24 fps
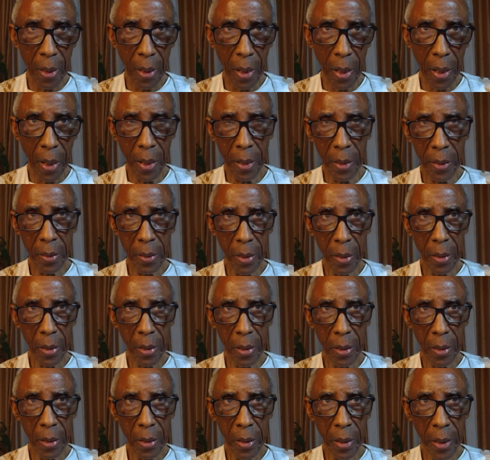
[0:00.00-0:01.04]
And
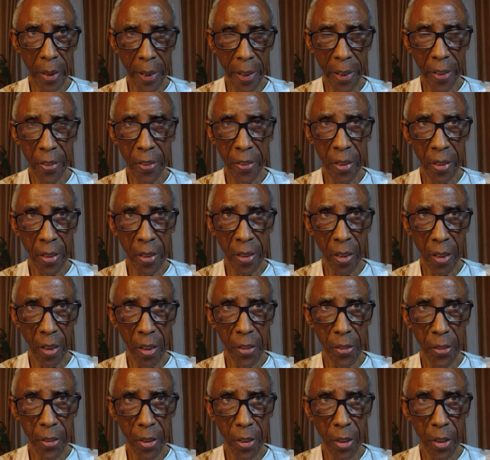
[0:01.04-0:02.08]
ancient
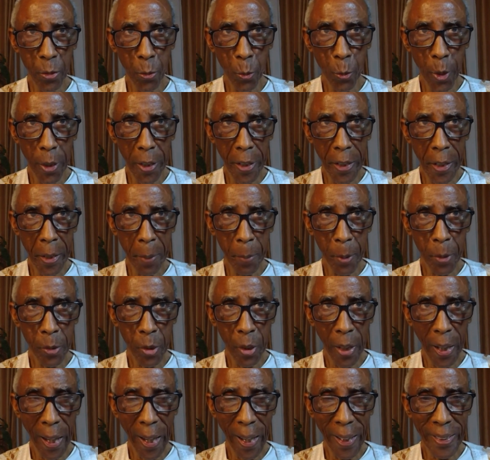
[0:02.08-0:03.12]
cultures were able
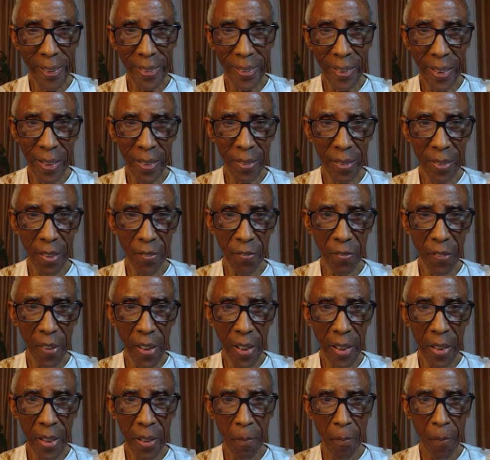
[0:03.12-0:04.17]
to
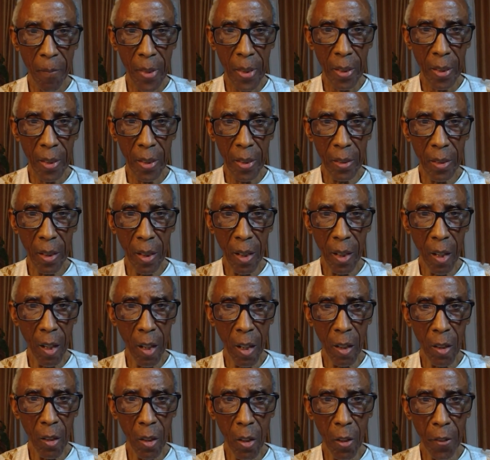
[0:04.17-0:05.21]
identify, you know,
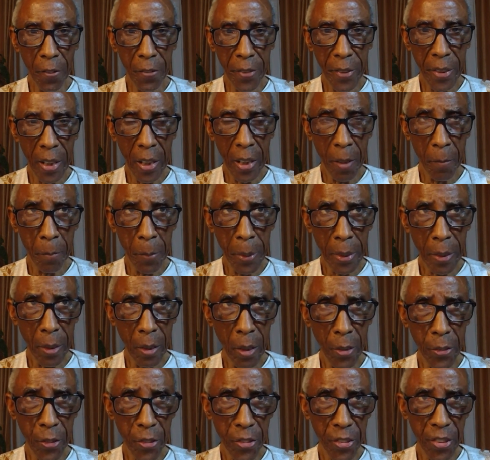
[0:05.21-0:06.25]
all of them
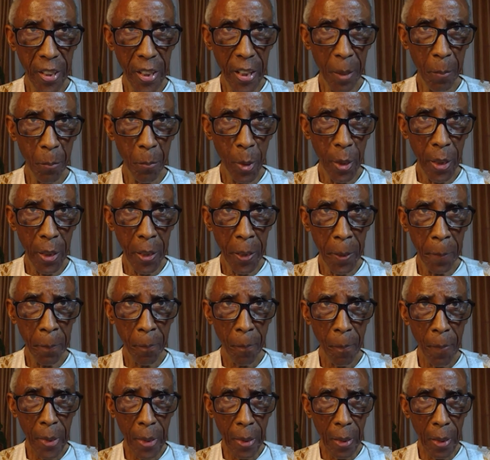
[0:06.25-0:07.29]
because the same way,
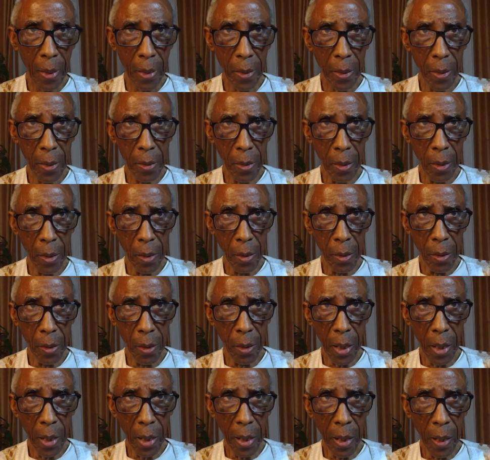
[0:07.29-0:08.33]
you know,
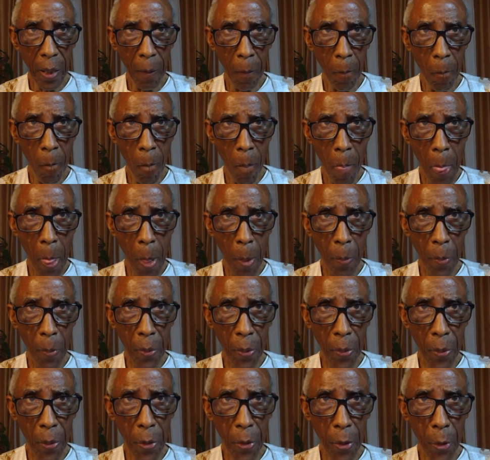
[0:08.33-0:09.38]
um,
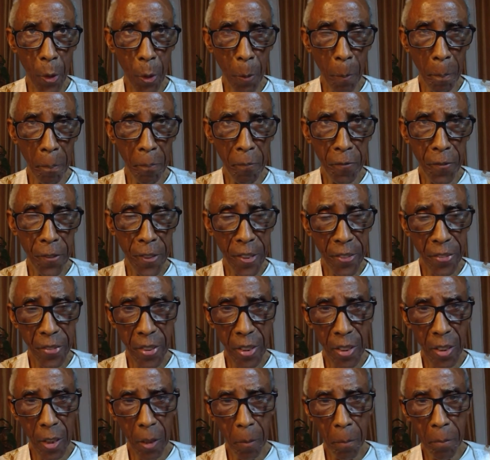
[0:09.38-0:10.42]
your
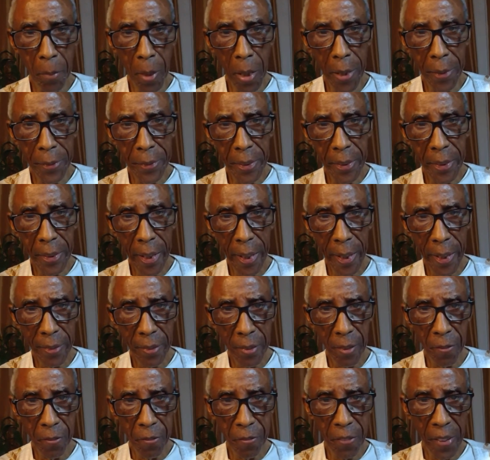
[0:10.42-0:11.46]
physical body has
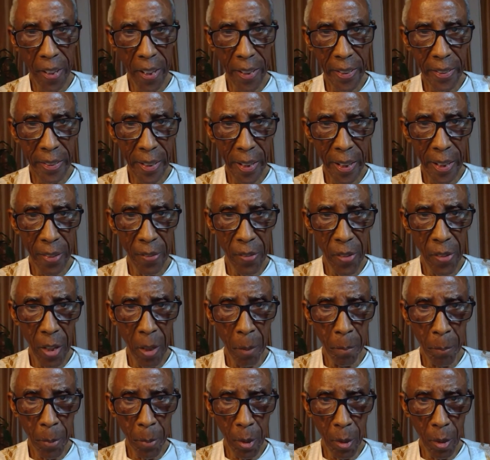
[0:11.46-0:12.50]
a finite
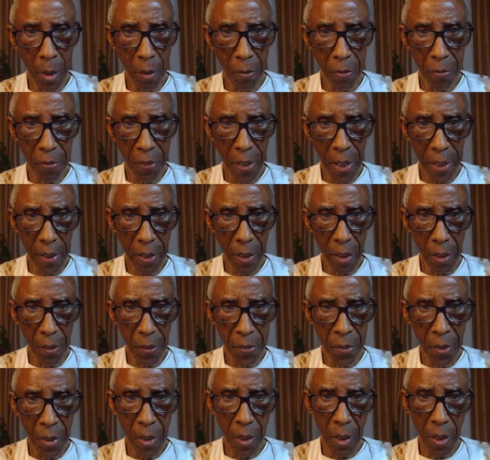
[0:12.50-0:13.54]
number of,
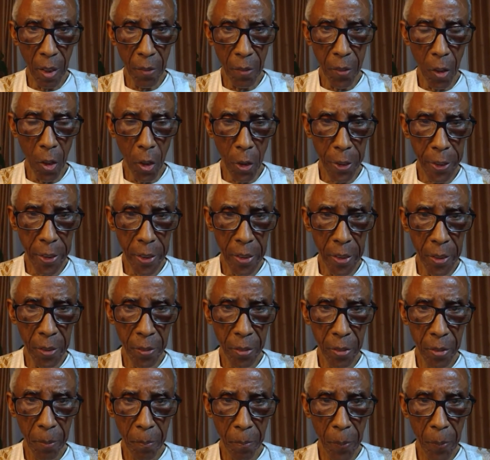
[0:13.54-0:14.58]
of, of organs